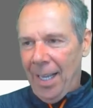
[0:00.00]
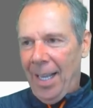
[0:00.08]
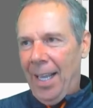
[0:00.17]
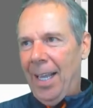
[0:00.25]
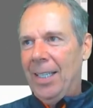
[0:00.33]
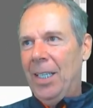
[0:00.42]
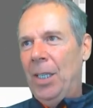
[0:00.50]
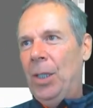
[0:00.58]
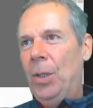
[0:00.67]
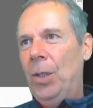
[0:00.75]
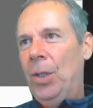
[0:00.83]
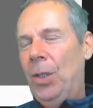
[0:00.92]
And
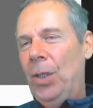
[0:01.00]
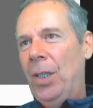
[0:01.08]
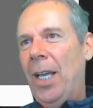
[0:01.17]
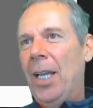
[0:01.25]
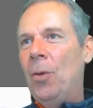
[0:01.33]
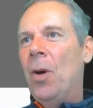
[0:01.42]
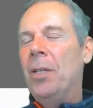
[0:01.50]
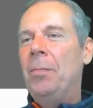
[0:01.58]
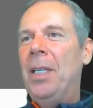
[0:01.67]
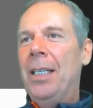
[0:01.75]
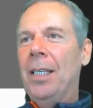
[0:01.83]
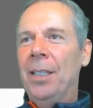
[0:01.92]
you kind of want to
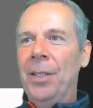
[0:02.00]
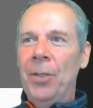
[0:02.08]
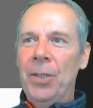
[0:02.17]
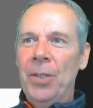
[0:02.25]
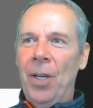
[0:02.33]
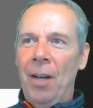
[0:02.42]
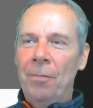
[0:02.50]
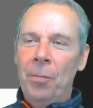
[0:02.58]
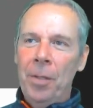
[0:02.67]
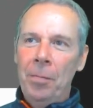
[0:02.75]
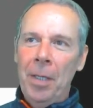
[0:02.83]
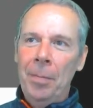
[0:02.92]
be a little soft
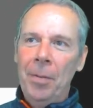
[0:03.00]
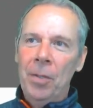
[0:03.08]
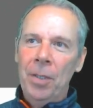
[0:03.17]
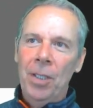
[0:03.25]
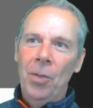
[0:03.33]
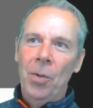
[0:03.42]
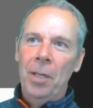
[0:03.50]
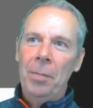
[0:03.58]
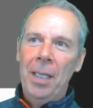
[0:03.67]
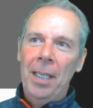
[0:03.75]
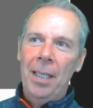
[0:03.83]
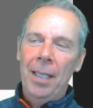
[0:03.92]
with people. You don't want to
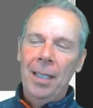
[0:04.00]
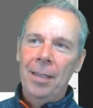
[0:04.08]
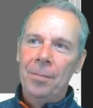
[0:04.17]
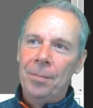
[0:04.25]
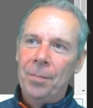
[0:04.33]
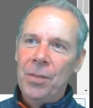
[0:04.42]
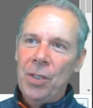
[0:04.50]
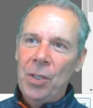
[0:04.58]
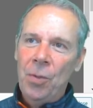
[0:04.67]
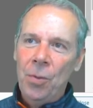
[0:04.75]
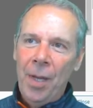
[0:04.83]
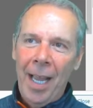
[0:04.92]
be
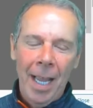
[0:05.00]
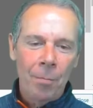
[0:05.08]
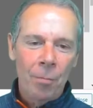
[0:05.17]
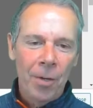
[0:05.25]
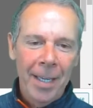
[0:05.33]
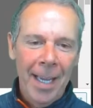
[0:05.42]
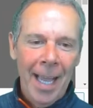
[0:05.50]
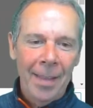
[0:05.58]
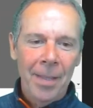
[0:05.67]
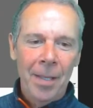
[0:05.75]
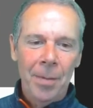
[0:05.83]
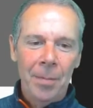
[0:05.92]
too hammering at
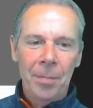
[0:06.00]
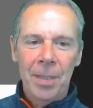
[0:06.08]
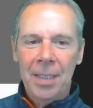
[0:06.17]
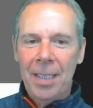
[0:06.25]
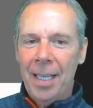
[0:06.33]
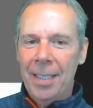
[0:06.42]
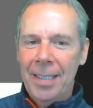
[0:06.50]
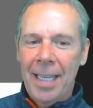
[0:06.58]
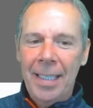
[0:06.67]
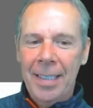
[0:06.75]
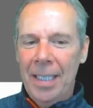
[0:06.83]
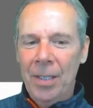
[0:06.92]
them to kind of
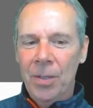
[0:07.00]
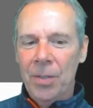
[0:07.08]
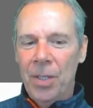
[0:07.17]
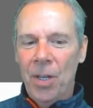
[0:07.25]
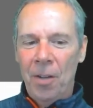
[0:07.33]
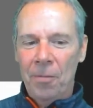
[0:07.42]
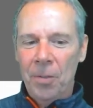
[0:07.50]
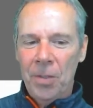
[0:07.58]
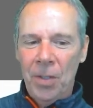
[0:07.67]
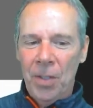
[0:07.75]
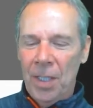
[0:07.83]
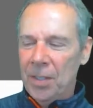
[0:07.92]
take deals and offers
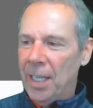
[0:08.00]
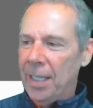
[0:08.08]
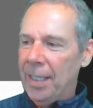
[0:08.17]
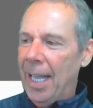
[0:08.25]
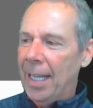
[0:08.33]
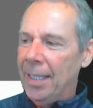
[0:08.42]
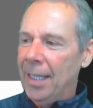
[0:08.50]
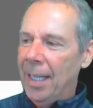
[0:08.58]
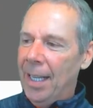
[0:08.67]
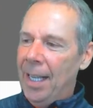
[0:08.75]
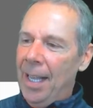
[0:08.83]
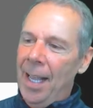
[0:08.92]
and things like that.
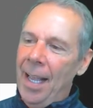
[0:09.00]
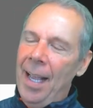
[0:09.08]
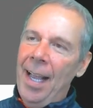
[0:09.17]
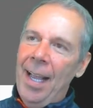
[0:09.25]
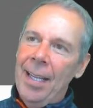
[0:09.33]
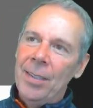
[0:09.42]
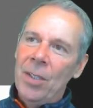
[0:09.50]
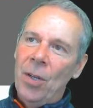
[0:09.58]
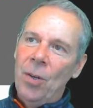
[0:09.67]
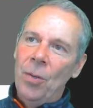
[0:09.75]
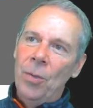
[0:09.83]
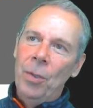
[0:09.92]
And
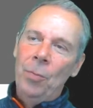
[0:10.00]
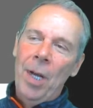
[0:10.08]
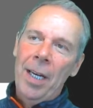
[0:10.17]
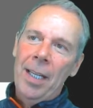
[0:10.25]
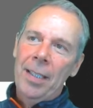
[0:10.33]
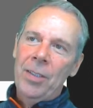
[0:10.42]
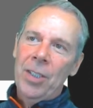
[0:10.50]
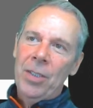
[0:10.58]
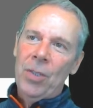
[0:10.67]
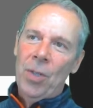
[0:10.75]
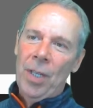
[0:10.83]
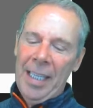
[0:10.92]
so you want to just
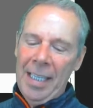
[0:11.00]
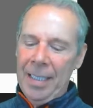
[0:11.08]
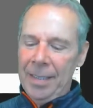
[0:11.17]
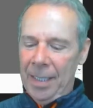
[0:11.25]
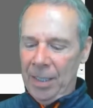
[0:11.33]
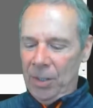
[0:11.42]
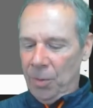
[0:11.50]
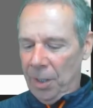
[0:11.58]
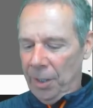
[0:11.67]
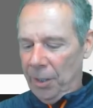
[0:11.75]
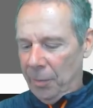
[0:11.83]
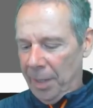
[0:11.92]
sort of ease into it a
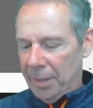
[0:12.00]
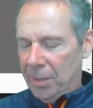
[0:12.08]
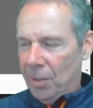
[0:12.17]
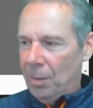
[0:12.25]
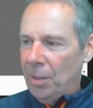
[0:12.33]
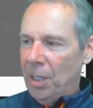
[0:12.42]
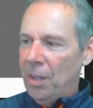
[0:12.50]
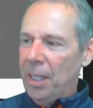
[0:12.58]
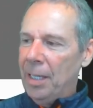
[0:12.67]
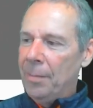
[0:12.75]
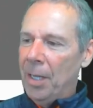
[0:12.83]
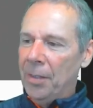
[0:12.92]
little bit. So I'm going to
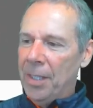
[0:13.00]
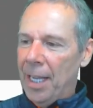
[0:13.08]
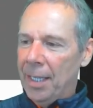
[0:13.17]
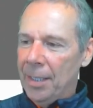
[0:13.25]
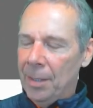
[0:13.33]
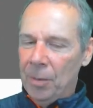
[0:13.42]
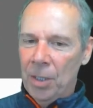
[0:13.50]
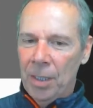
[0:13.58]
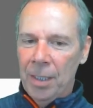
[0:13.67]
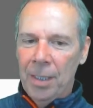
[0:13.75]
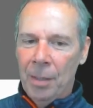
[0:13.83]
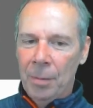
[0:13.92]
think about that, and I'm
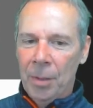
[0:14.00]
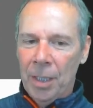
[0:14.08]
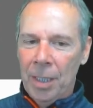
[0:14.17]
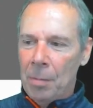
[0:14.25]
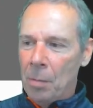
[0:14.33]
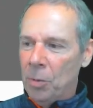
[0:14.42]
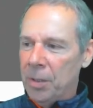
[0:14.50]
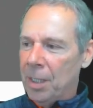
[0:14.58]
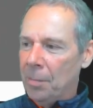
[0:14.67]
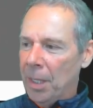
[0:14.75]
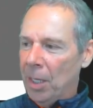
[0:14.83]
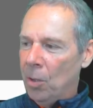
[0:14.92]
going to come up with
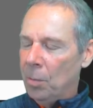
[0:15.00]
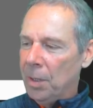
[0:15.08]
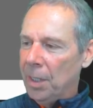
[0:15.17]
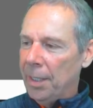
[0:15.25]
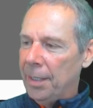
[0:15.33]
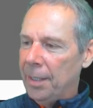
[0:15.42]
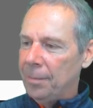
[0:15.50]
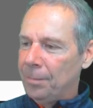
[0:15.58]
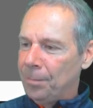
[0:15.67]
something. I hope you like it.